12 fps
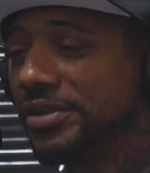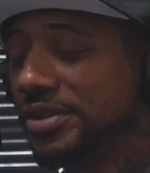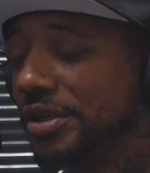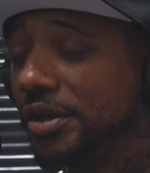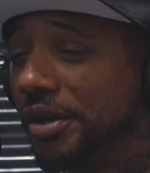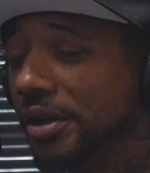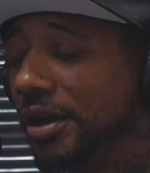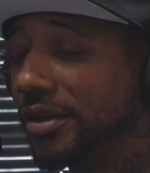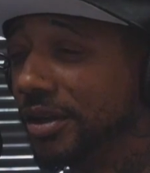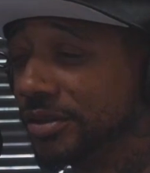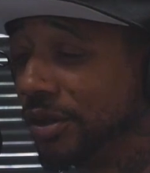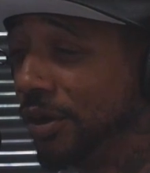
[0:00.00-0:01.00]
city together
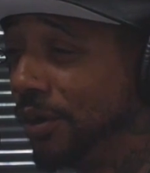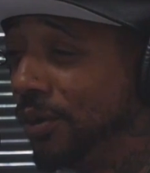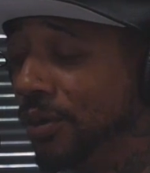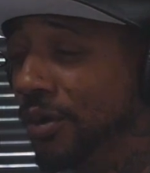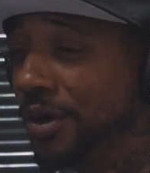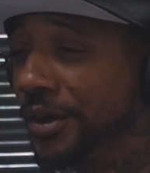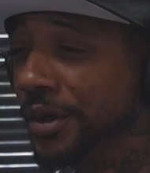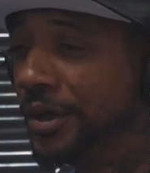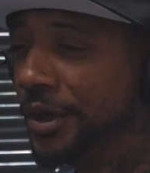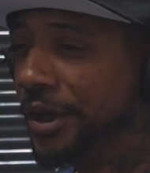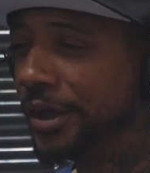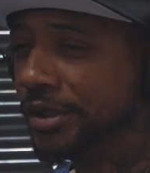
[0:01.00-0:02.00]
as a whole.
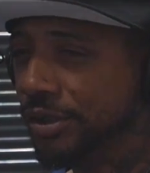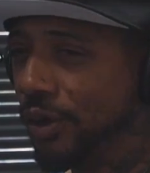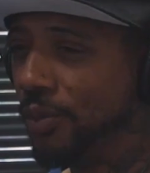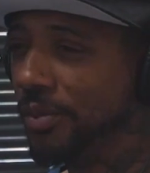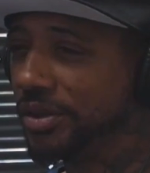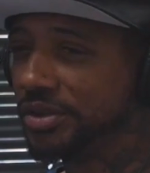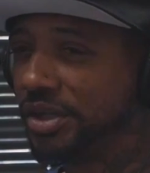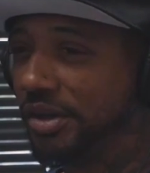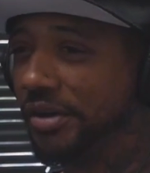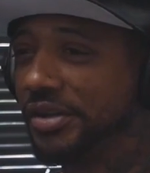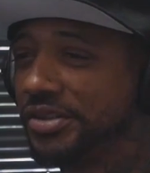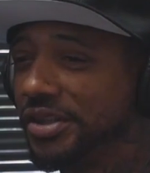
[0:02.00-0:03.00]
It's so much
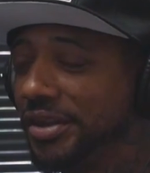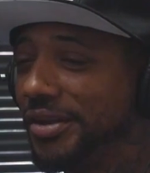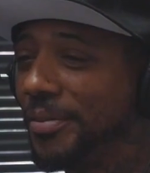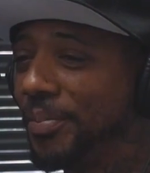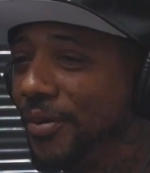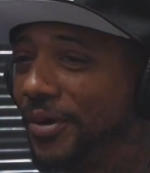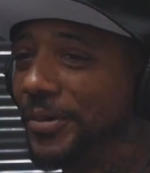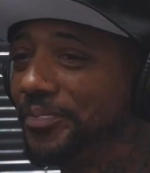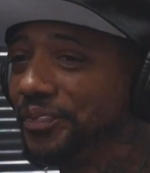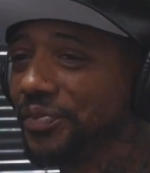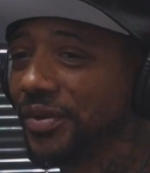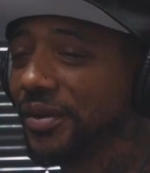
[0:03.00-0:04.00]
tearing the city apart.
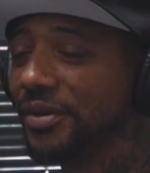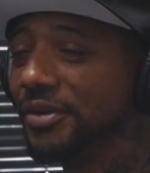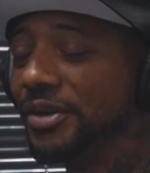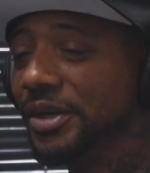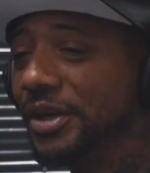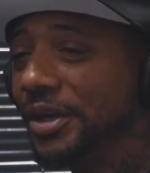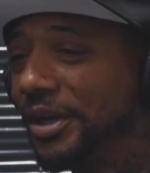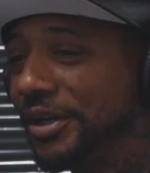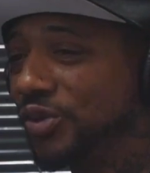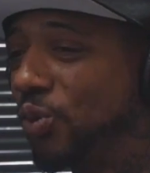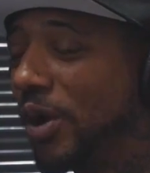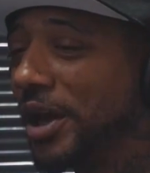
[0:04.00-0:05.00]

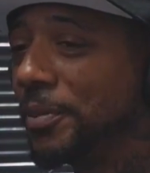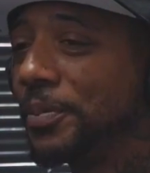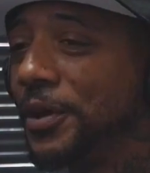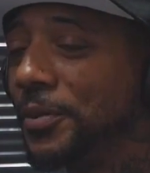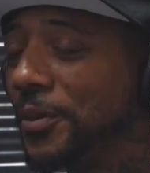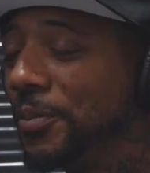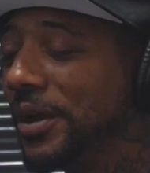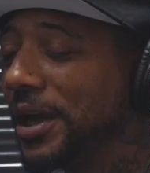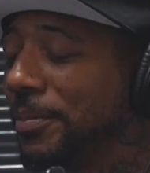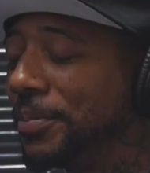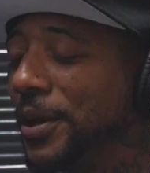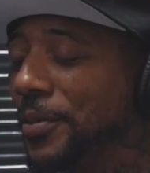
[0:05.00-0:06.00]
It's white people,
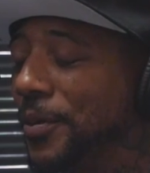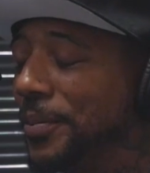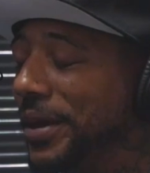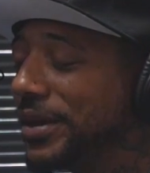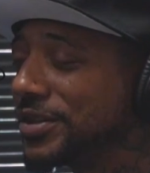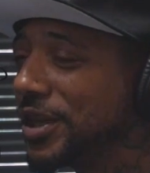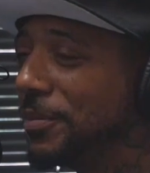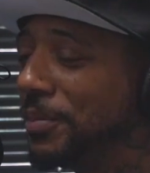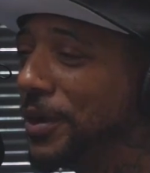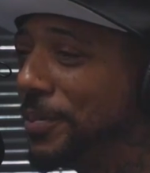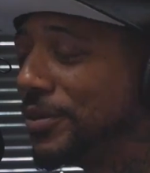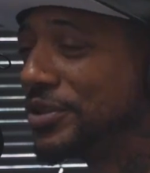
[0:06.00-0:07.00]
black people, Mexican
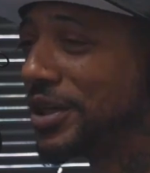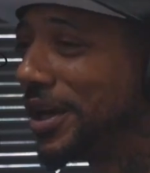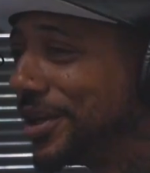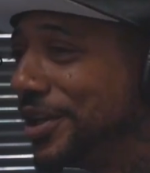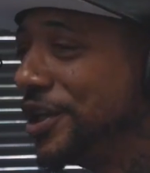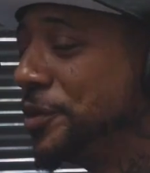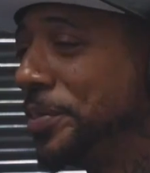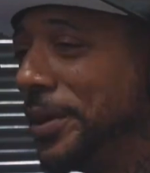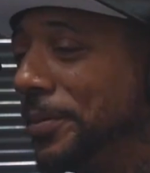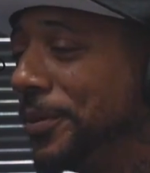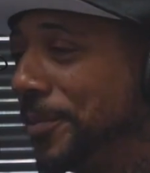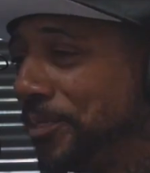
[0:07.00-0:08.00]
people, Chinese
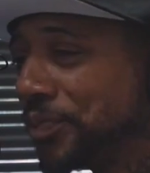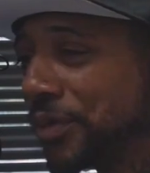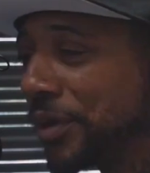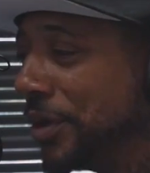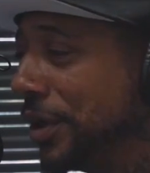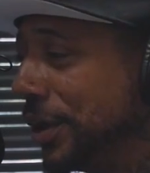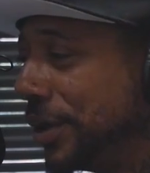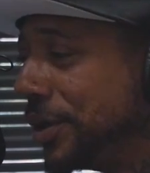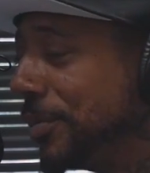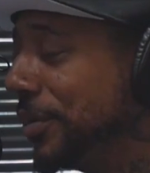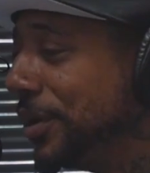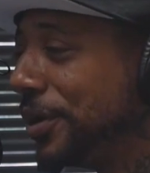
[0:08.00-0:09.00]
people,
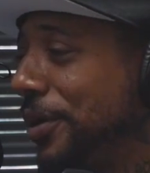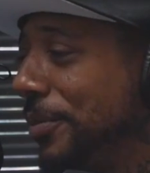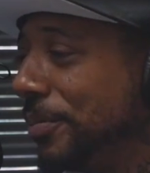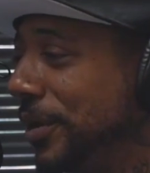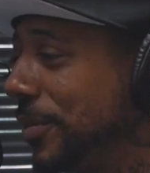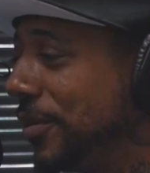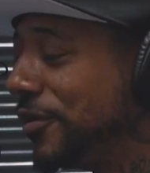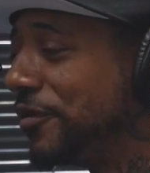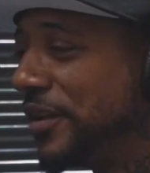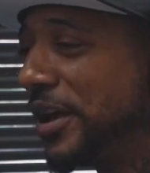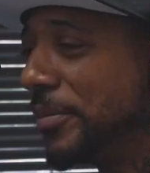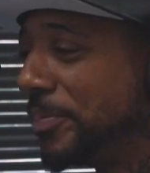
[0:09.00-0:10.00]
Dominican people,
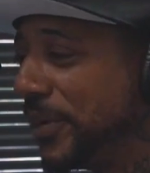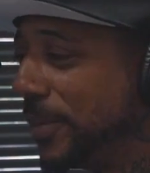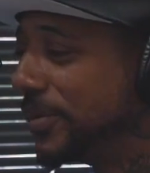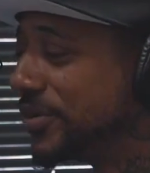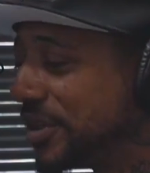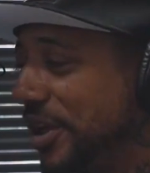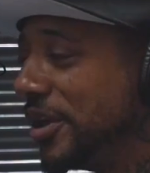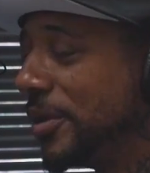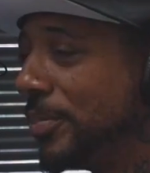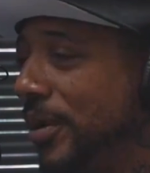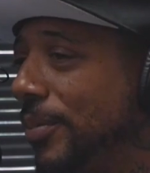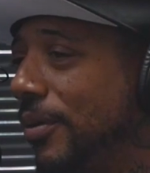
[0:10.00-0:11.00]
fat people, skinny
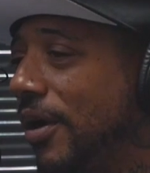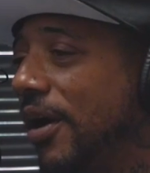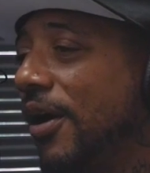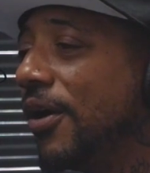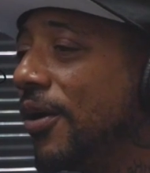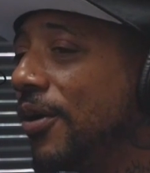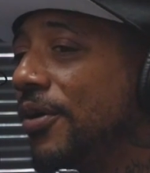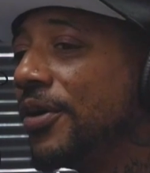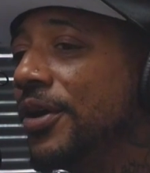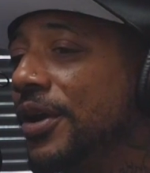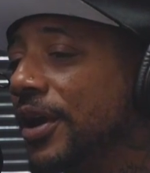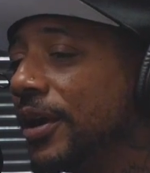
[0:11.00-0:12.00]
people, all
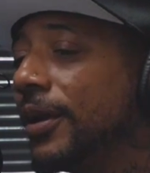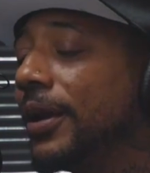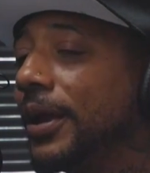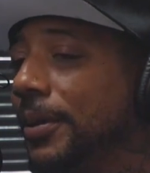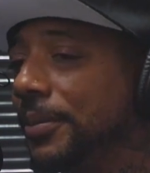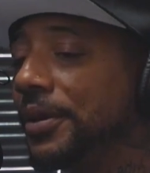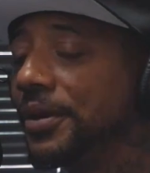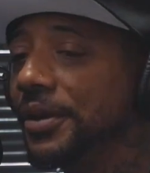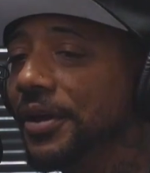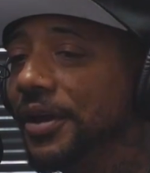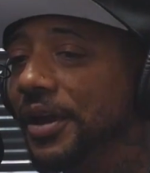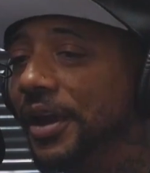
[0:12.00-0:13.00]
claiming
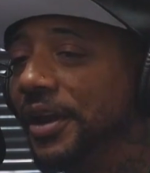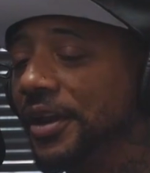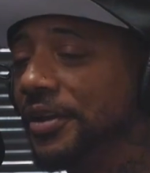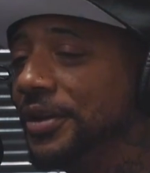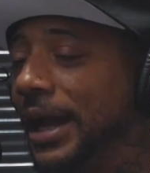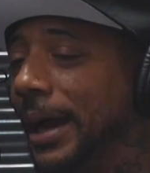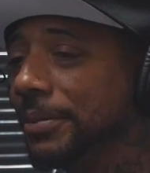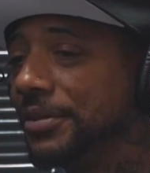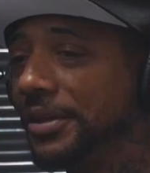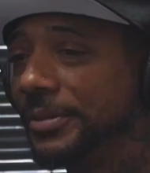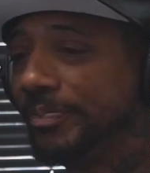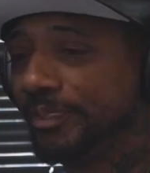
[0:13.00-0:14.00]
and
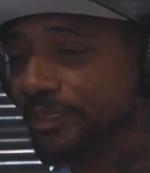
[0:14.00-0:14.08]
adopting